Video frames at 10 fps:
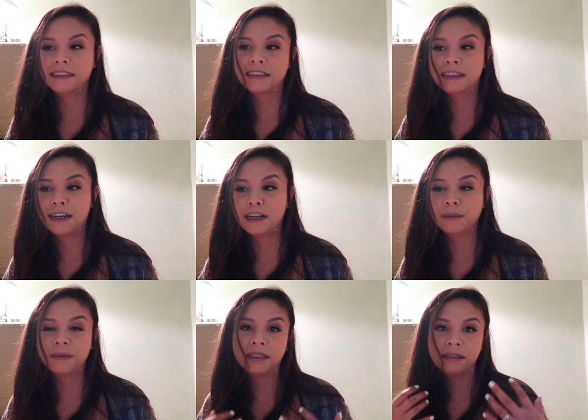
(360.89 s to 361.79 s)
gonna
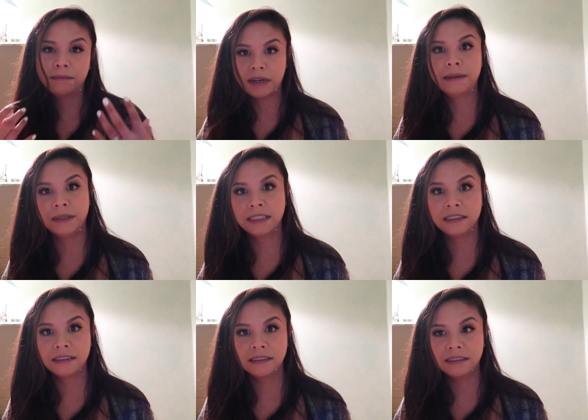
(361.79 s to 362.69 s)
help my
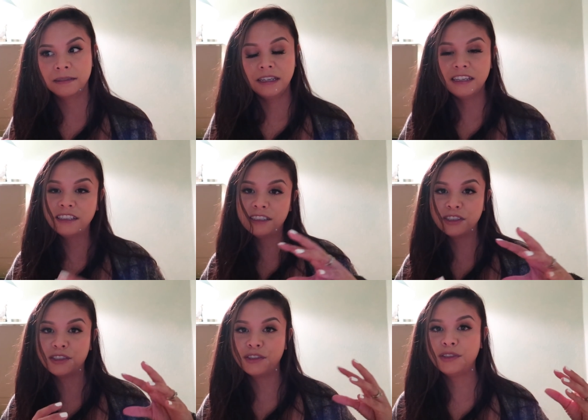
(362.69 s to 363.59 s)
business in
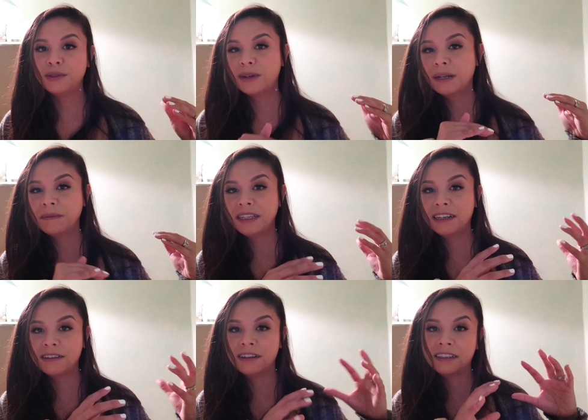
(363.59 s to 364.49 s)
addition to helping
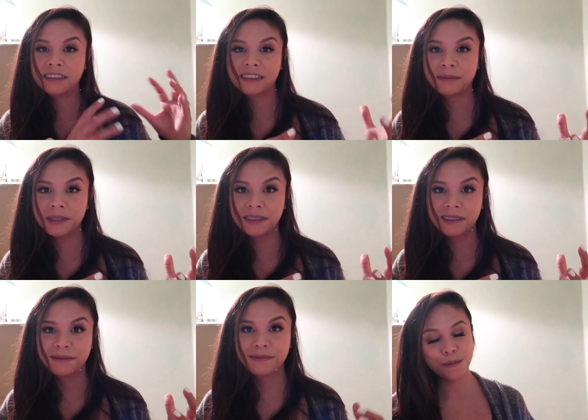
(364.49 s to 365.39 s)
out our
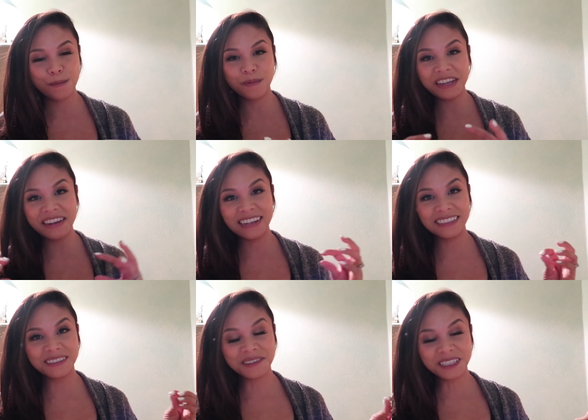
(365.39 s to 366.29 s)
customers. My
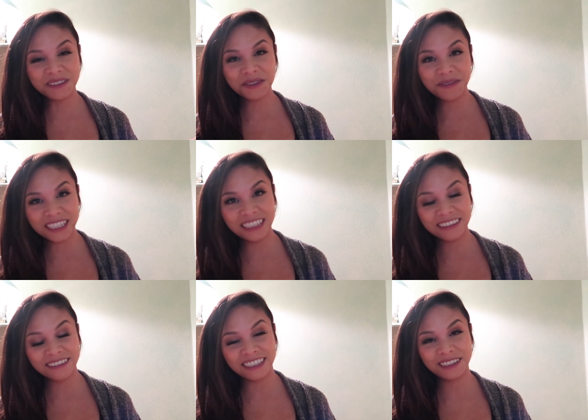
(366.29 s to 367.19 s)
next goal of
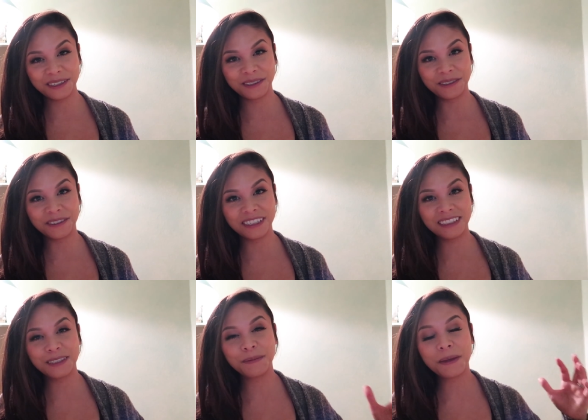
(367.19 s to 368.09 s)
2022
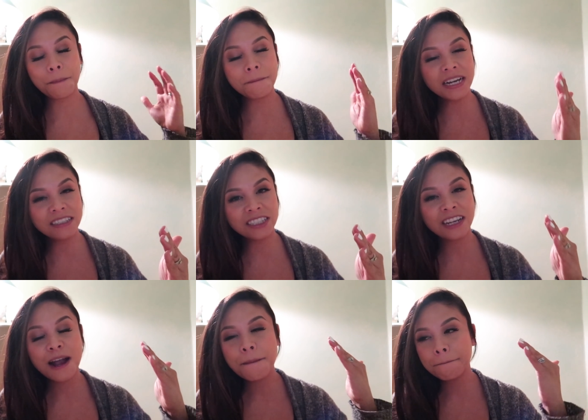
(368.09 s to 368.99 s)
is to be much,
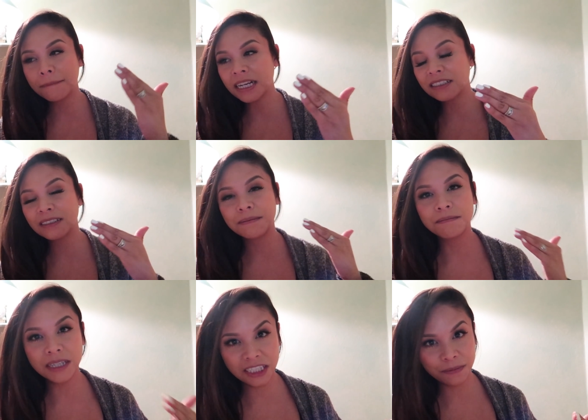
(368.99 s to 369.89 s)
much,
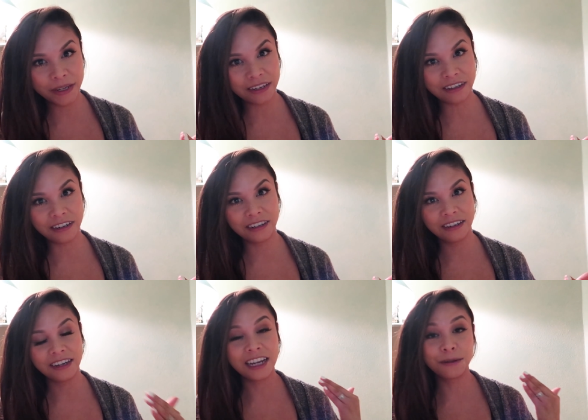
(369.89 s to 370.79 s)
much better
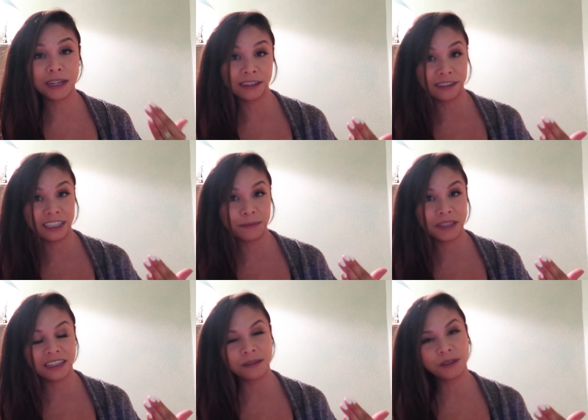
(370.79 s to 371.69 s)
at record
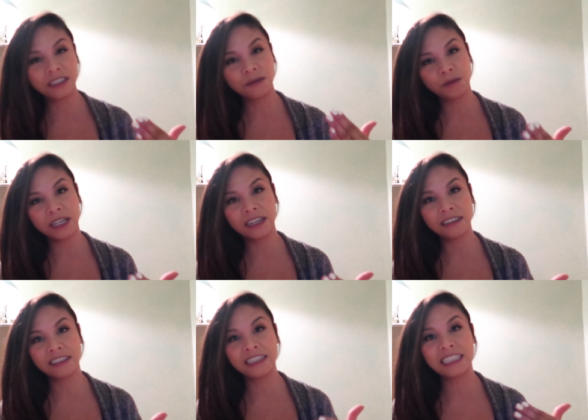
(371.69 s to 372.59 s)
keeping, which is
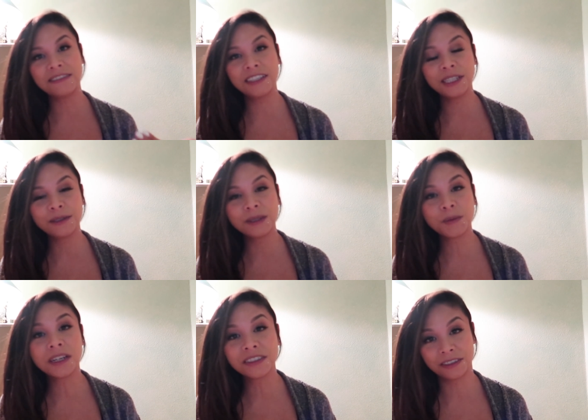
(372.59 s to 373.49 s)
where today's video
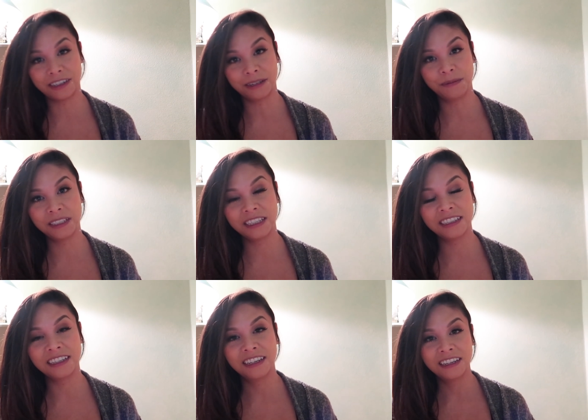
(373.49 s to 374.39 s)
sponsor comes in.